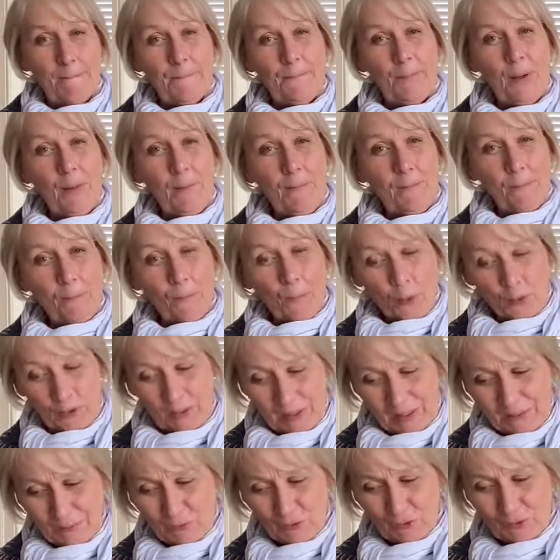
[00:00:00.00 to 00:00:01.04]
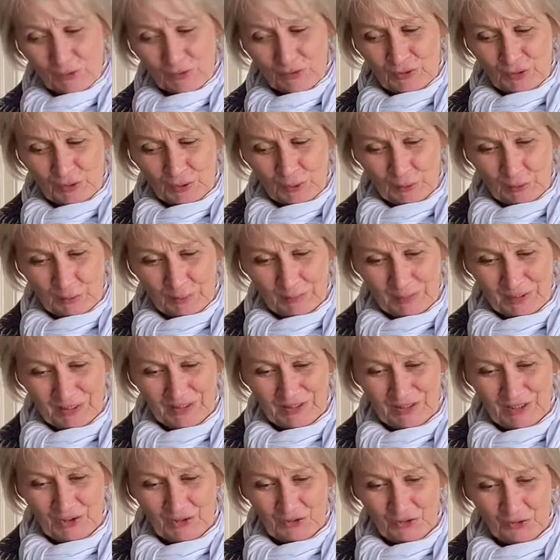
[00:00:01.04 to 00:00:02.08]
But what I'm trying to do in my
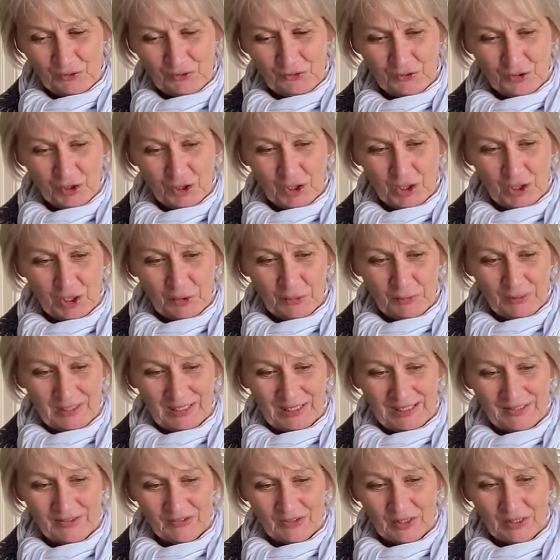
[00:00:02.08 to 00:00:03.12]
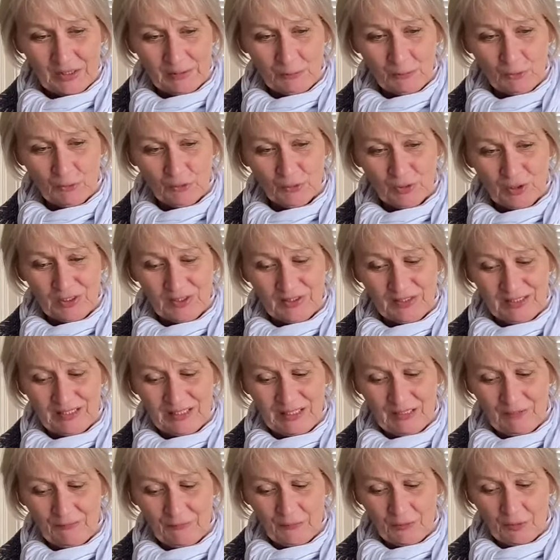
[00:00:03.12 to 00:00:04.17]
teaching studio is I'm trying to
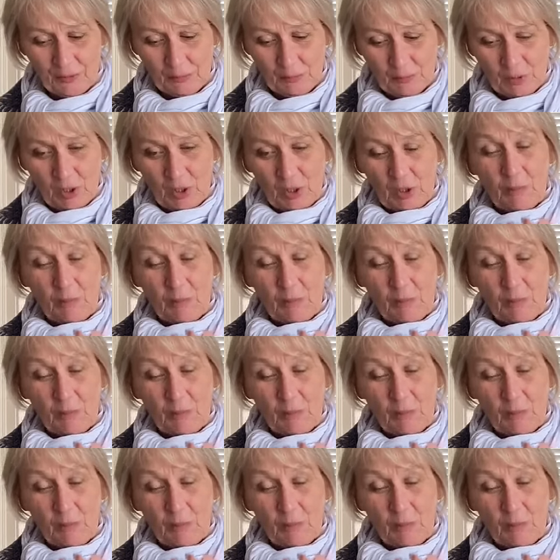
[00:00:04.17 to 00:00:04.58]
give them